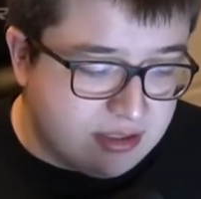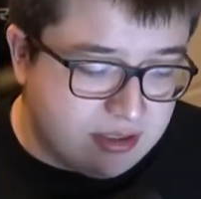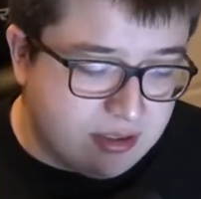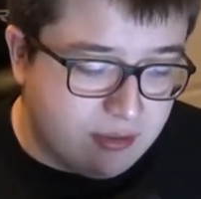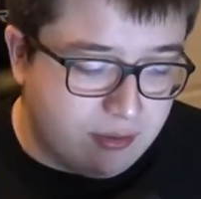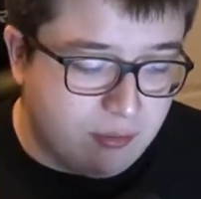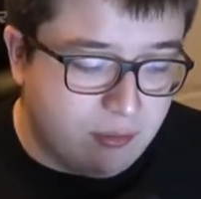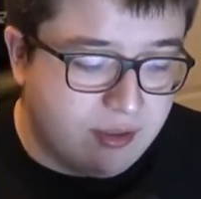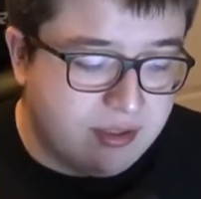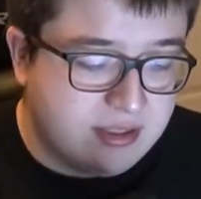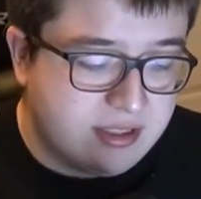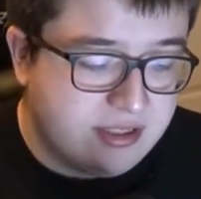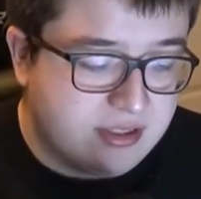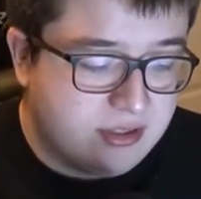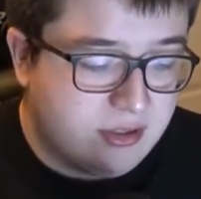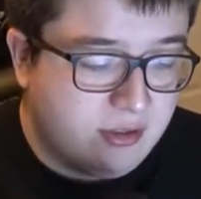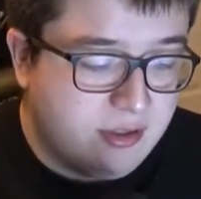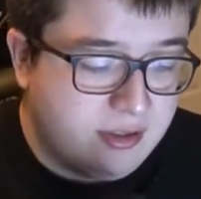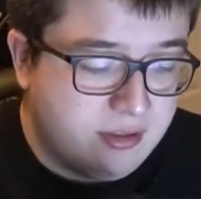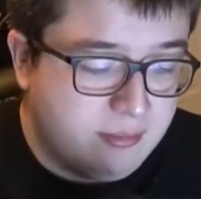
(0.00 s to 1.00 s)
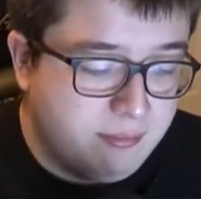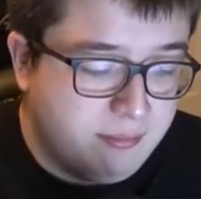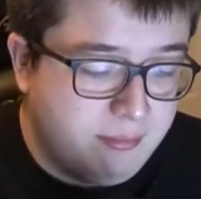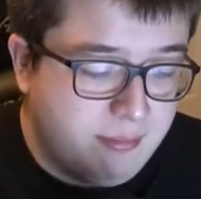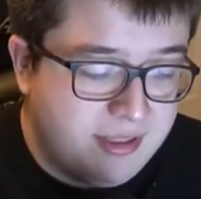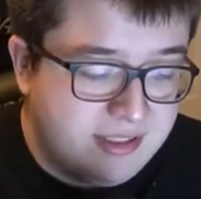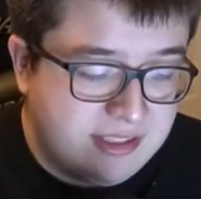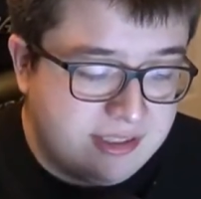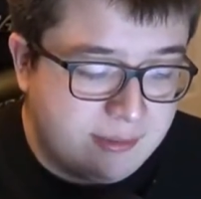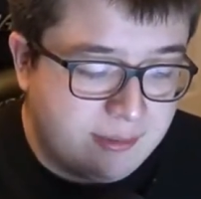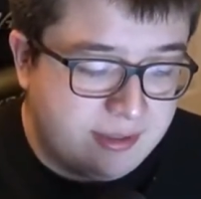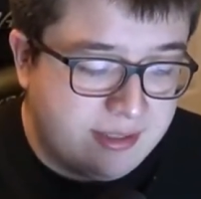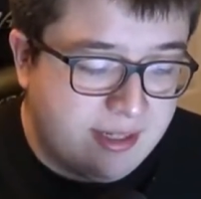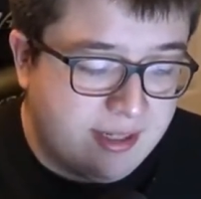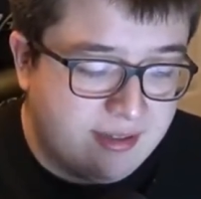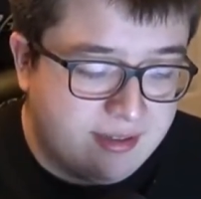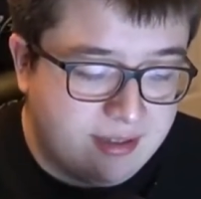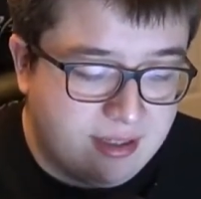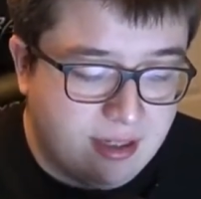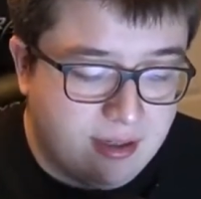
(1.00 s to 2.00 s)
So once I started messing with
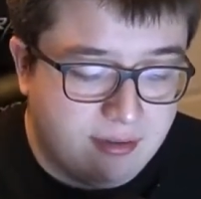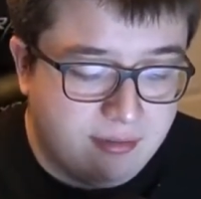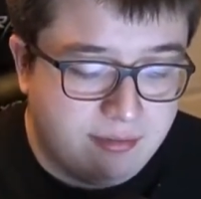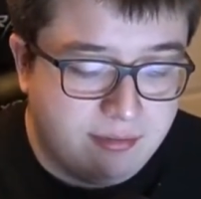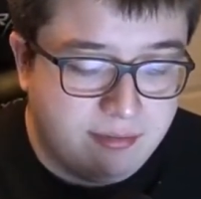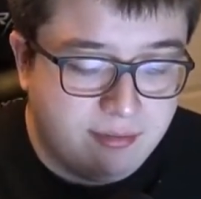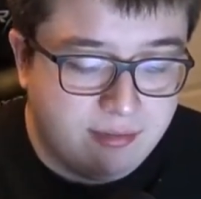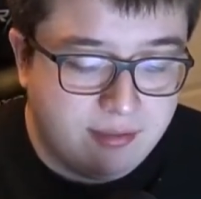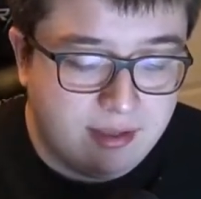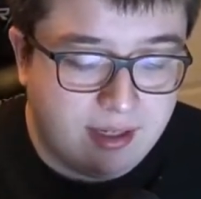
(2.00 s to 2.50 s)
that stuff,